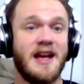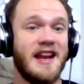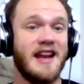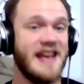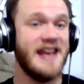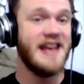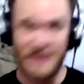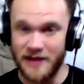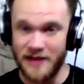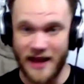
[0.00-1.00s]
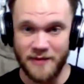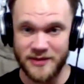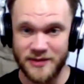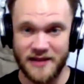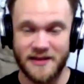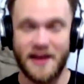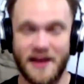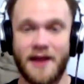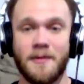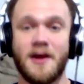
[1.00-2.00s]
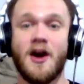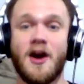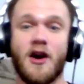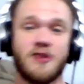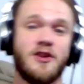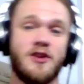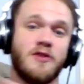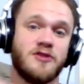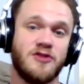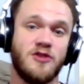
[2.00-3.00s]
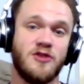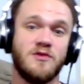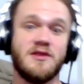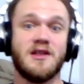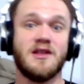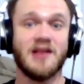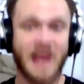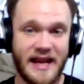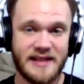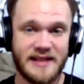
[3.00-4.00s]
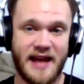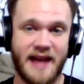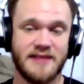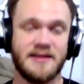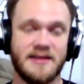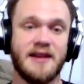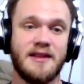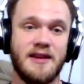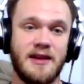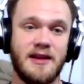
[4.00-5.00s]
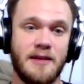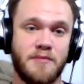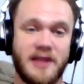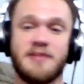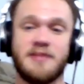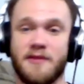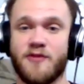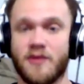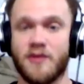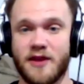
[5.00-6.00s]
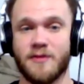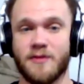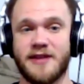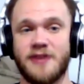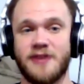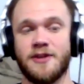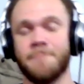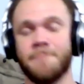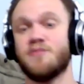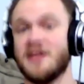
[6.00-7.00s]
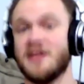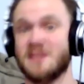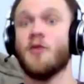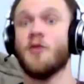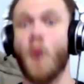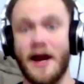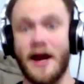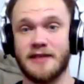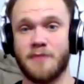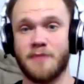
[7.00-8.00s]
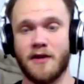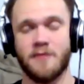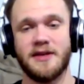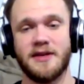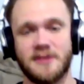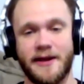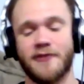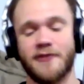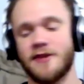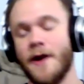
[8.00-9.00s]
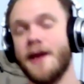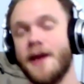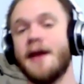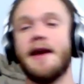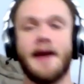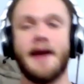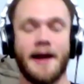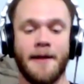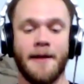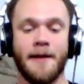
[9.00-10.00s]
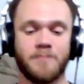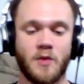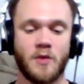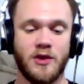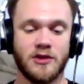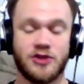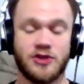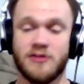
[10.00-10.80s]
99% of the time hard shell holsters use the light as the placement for their retention, because it's the widest part of the pistol now. So when you're choosing a